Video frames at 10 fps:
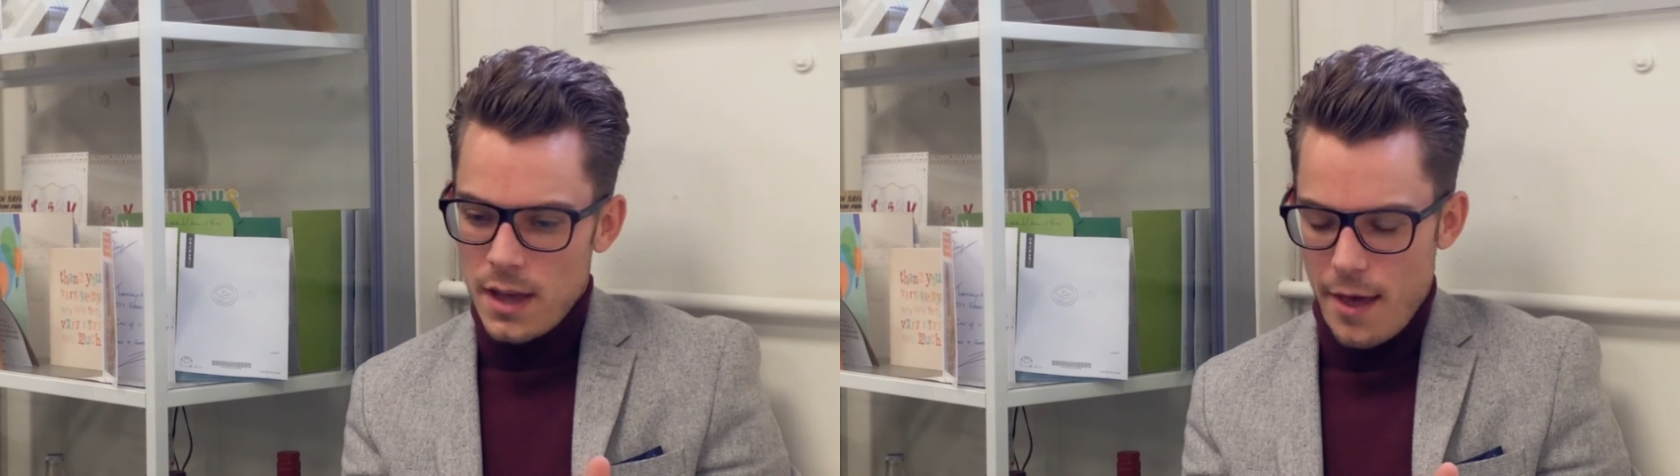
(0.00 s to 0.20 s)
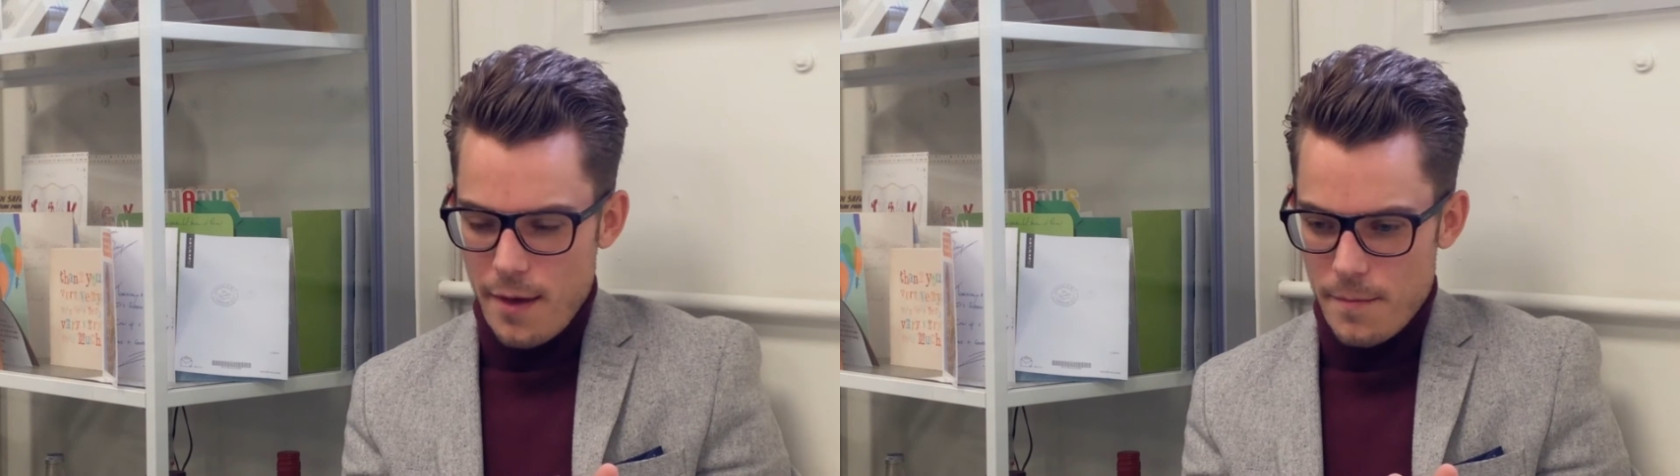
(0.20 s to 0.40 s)

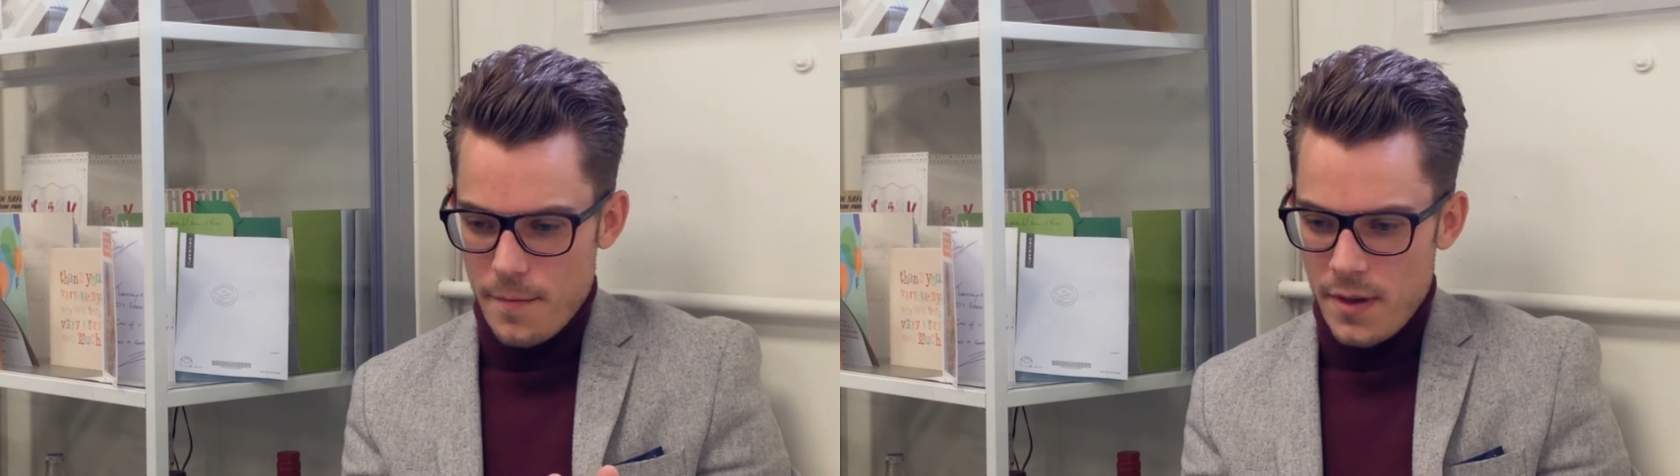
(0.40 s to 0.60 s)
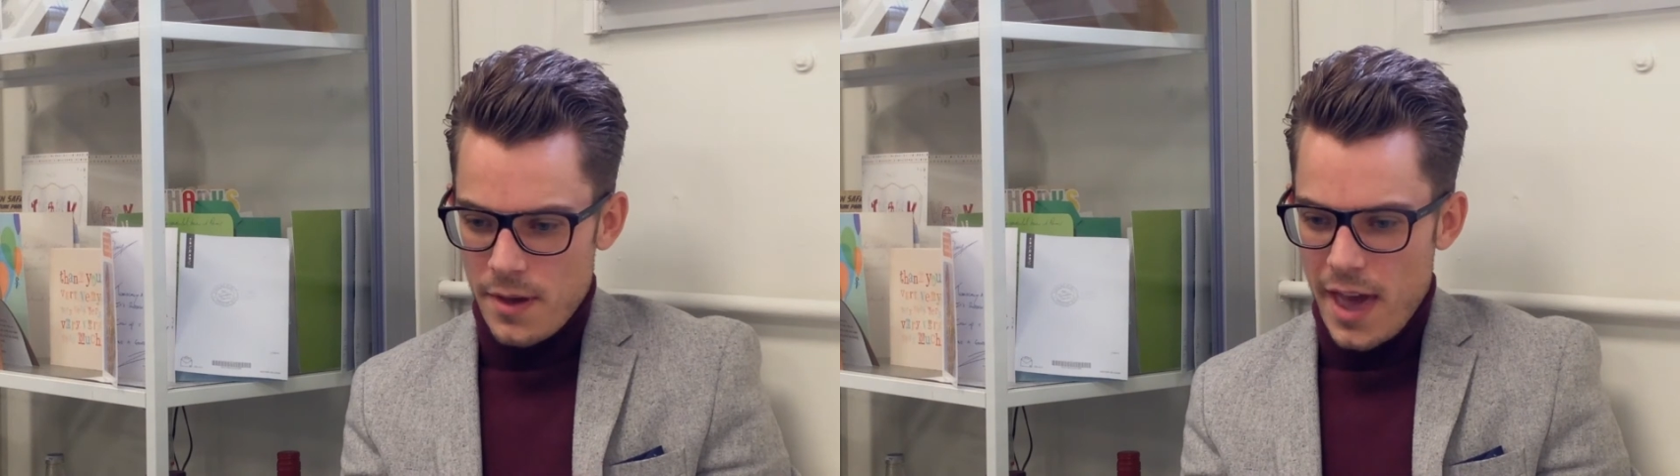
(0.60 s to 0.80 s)

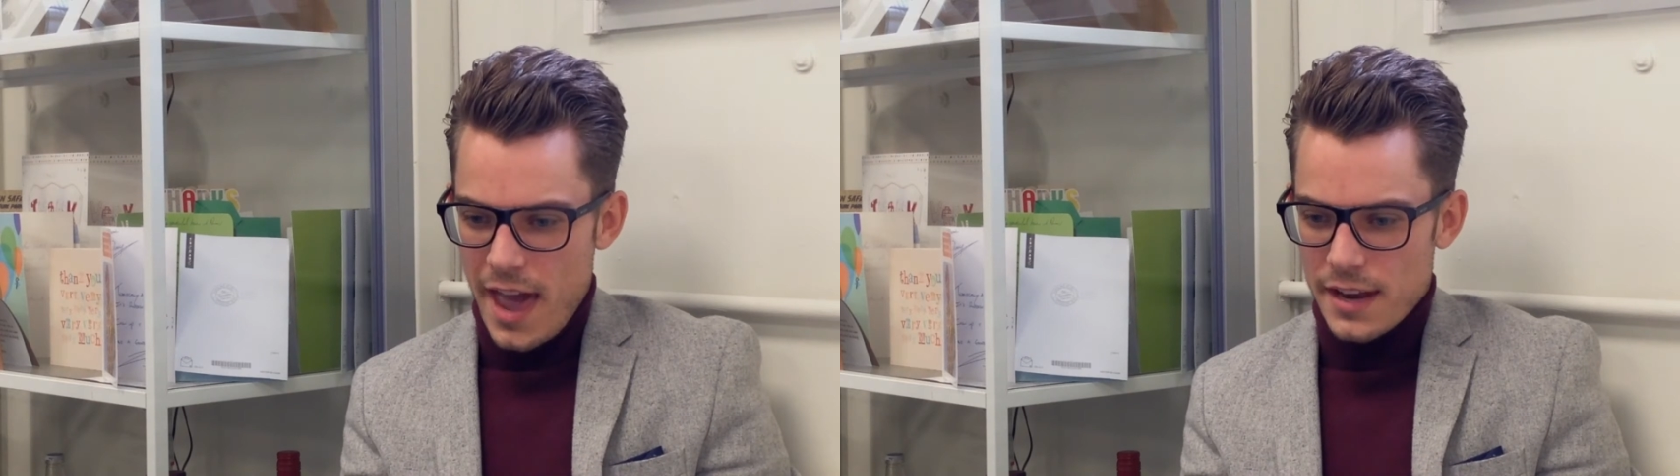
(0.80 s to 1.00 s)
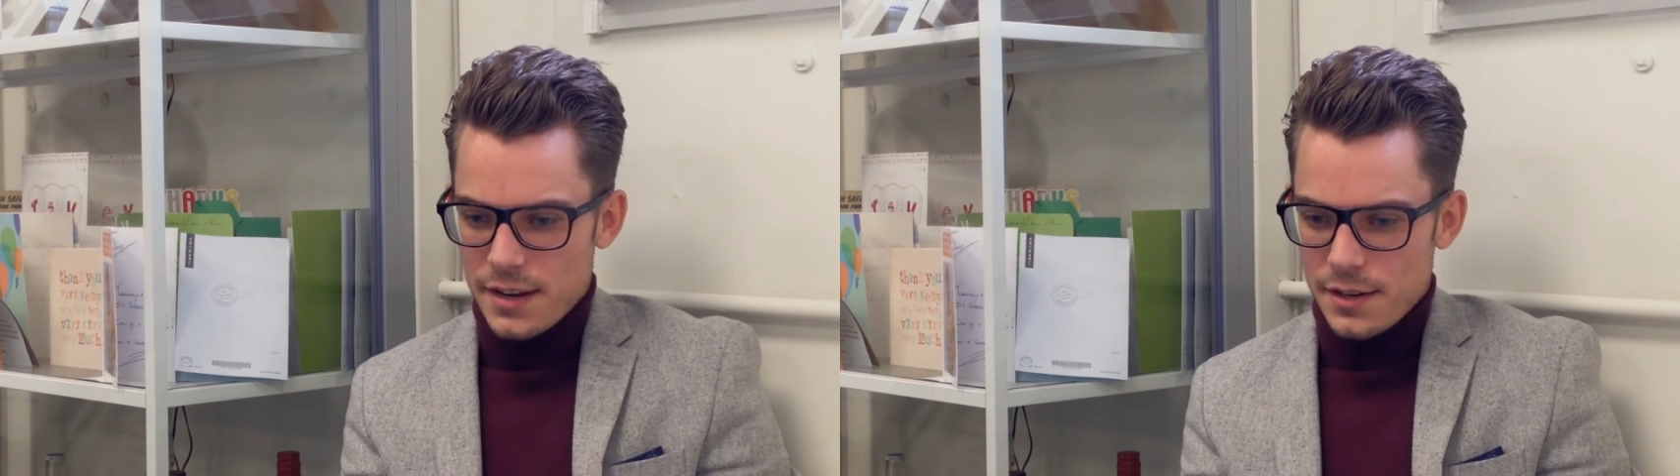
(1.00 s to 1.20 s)
And